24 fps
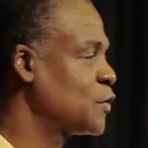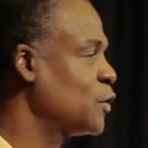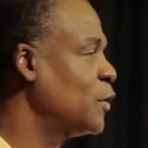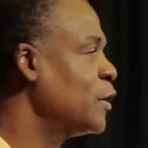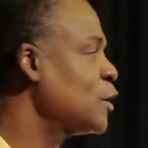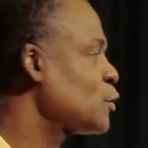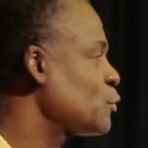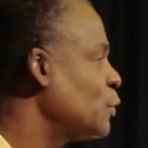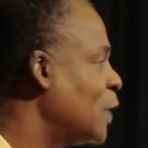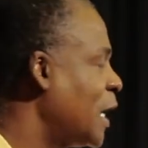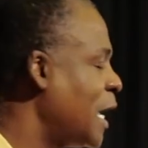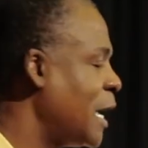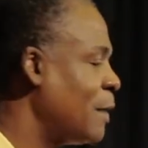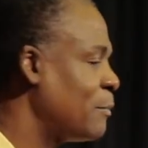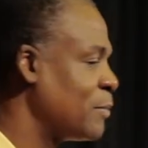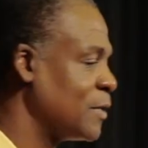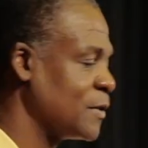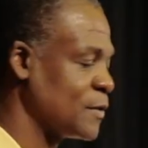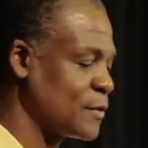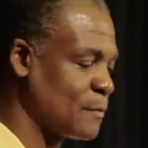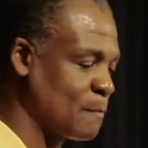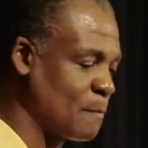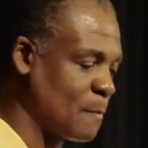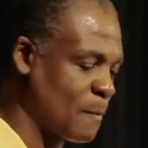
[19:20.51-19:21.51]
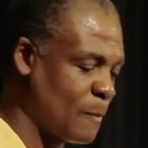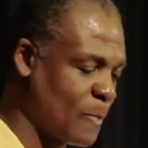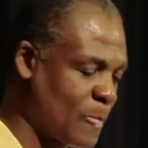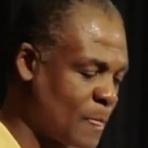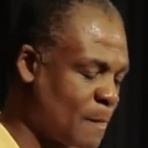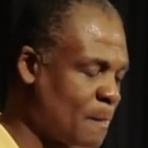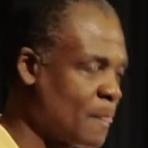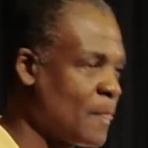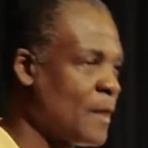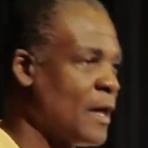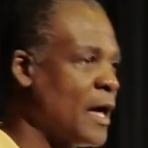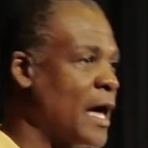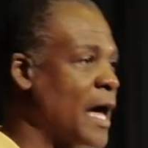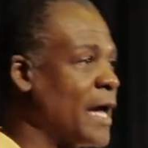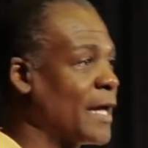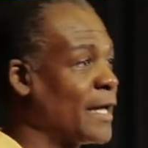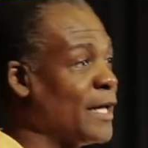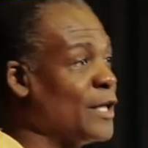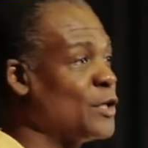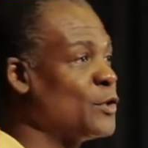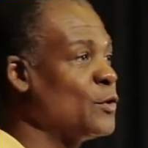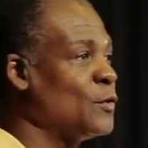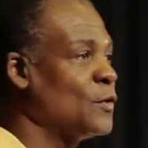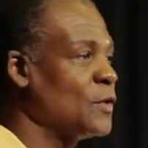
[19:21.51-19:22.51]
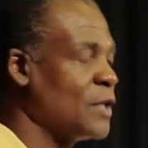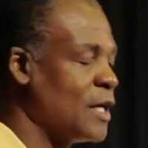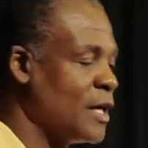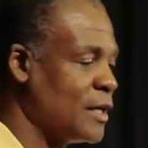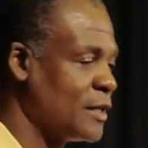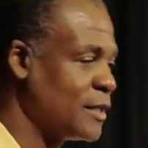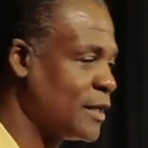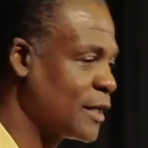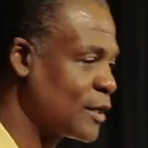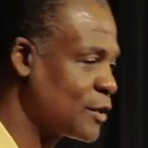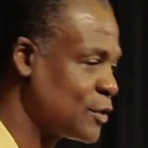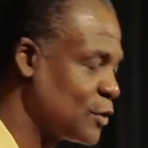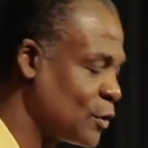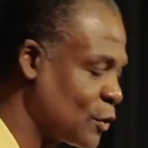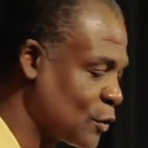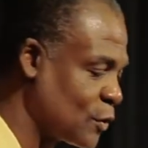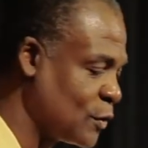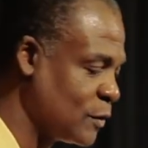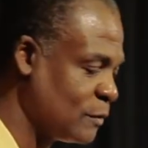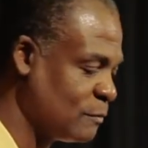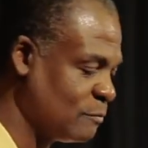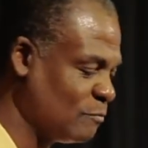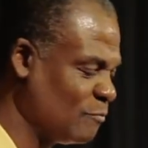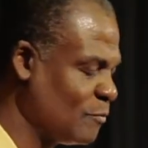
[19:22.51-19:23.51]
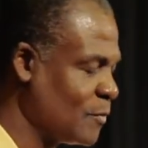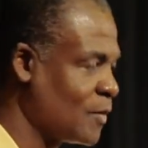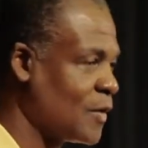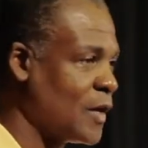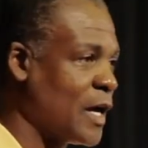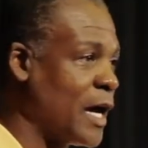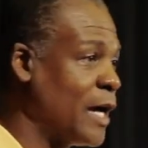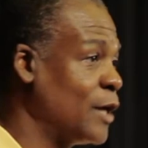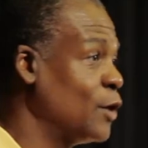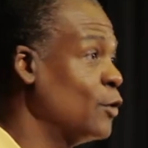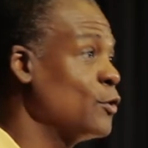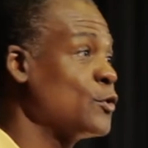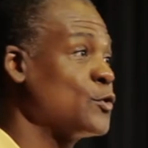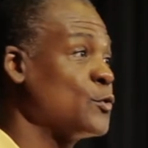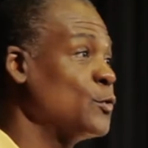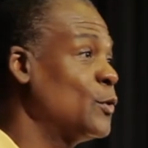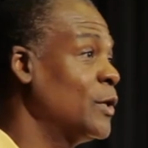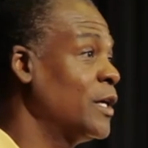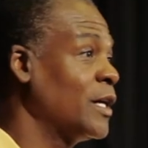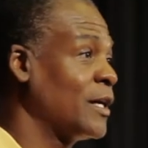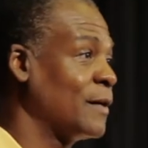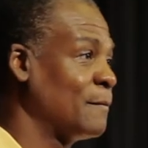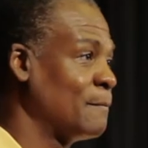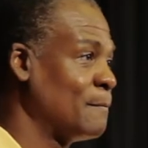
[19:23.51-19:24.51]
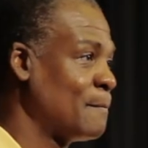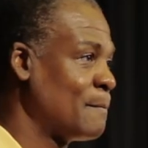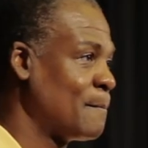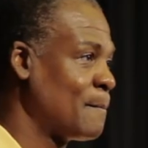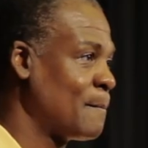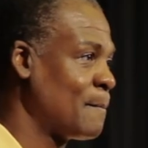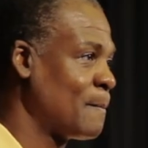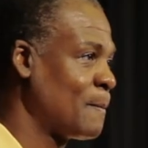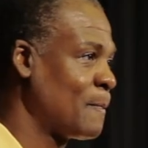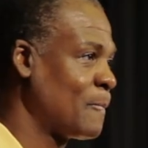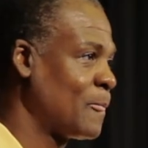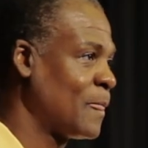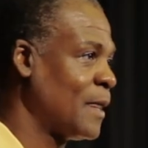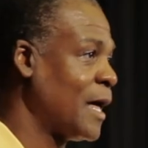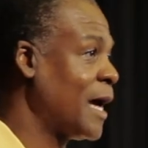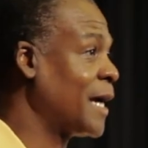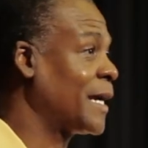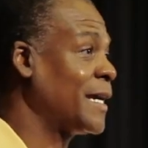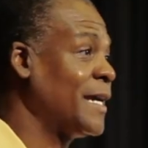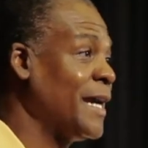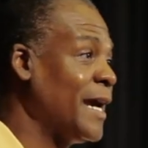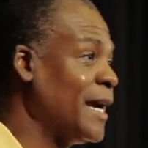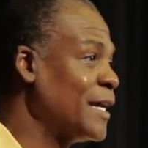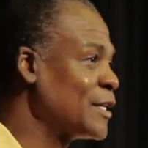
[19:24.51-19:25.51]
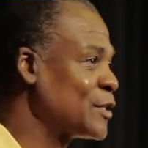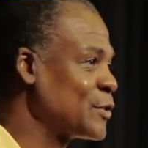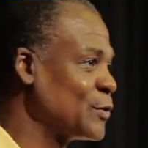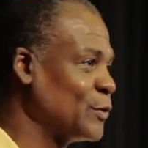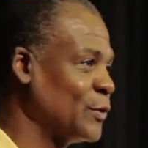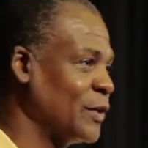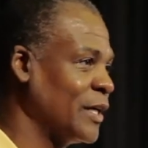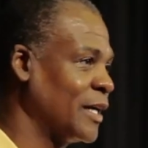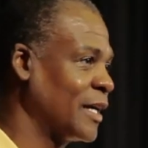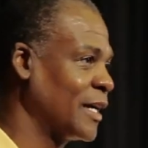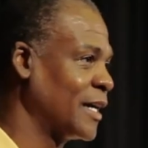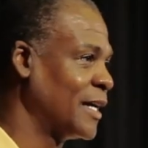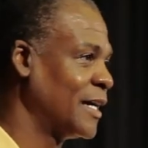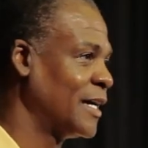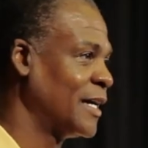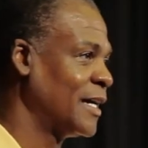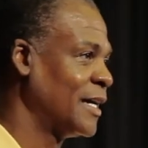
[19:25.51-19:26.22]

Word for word: So here's what happens I get to the on deck circle, I don't swing. I can't swing.